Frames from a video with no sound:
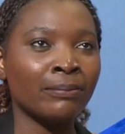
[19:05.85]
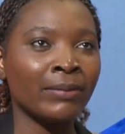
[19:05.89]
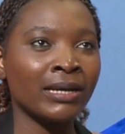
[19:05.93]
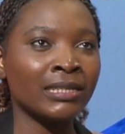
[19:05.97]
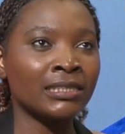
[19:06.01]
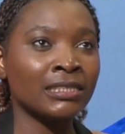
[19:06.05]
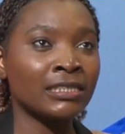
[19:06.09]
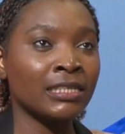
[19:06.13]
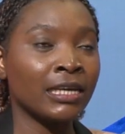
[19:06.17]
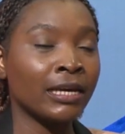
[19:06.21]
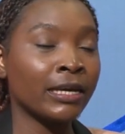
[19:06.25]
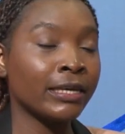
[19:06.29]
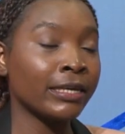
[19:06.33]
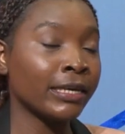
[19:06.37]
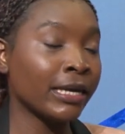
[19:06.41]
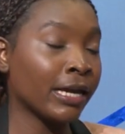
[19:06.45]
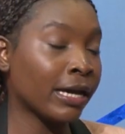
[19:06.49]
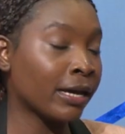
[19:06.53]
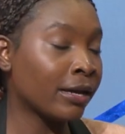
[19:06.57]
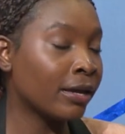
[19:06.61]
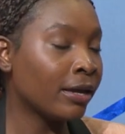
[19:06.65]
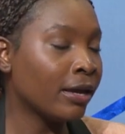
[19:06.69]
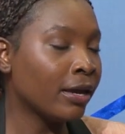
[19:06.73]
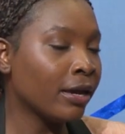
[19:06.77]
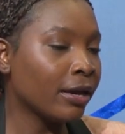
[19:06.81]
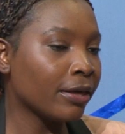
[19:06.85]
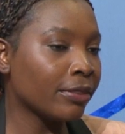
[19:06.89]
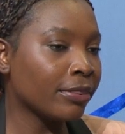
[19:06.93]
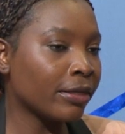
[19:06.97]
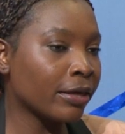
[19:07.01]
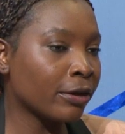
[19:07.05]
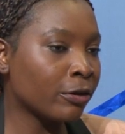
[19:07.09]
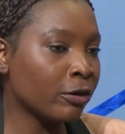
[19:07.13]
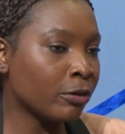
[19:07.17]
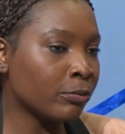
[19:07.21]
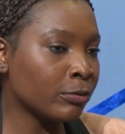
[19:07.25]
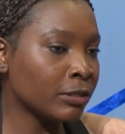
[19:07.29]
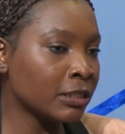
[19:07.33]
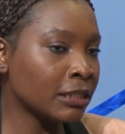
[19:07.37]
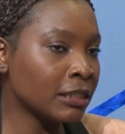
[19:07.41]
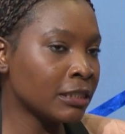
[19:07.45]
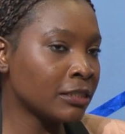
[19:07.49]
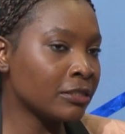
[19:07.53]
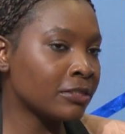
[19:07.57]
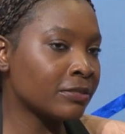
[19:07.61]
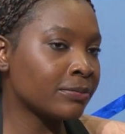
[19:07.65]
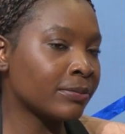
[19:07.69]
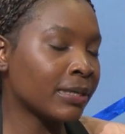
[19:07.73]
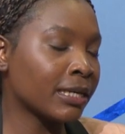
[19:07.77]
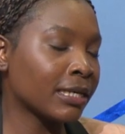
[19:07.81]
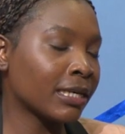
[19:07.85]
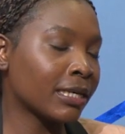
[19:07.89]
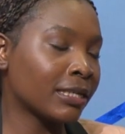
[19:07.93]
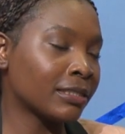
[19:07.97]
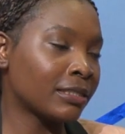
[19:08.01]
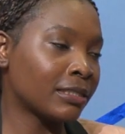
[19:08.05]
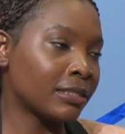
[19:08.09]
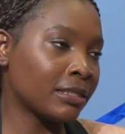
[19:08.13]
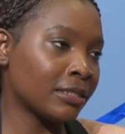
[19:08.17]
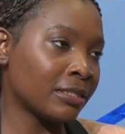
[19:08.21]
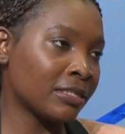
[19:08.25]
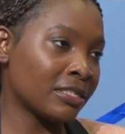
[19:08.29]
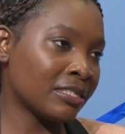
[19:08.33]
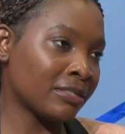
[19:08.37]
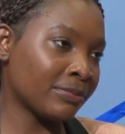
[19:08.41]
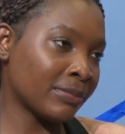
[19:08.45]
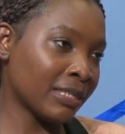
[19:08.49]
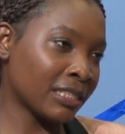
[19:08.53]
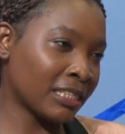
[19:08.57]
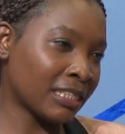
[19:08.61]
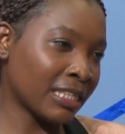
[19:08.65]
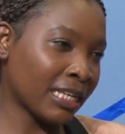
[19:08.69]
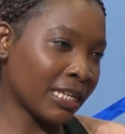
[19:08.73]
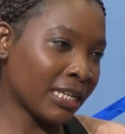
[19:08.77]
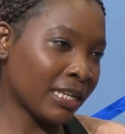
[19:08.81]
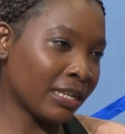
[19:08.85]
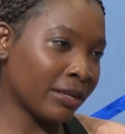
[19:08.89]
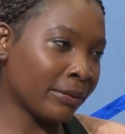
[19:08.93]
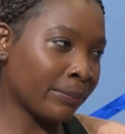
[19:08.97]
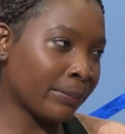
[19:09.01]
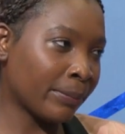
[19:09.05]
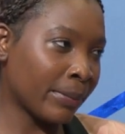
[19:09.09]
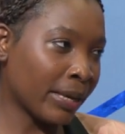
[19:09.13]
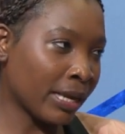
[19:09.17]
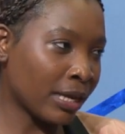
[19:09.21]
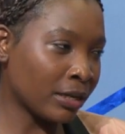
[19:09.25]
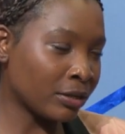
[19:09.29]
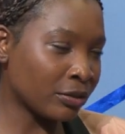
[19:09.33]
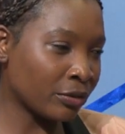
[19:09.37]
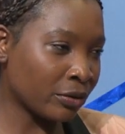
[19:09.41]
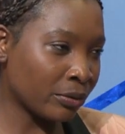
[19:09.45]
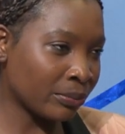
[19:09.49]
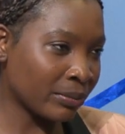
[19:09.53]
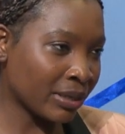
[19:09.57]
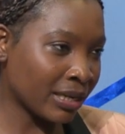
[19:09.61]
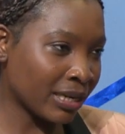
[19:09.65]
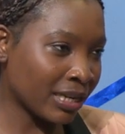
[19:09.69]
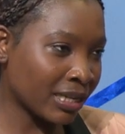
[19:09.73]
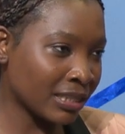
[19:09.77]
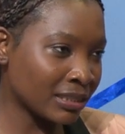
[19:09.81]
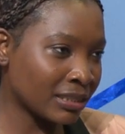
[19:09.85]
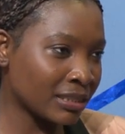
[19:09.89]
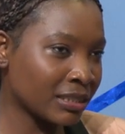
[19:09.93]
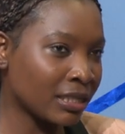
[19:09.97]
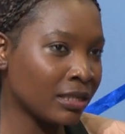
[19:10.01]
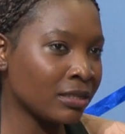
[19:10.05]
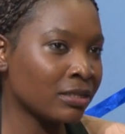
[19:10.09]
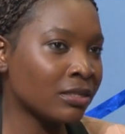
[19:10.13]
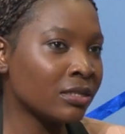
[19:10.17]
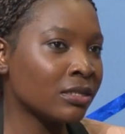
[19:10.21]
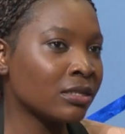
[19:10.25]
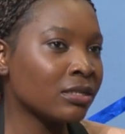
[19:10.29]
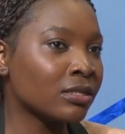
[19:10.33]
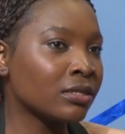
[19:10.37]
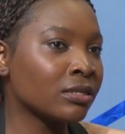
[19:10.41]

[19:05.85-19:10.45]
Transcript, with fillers: But uh, yeah, the commodities market is majorly male dominated.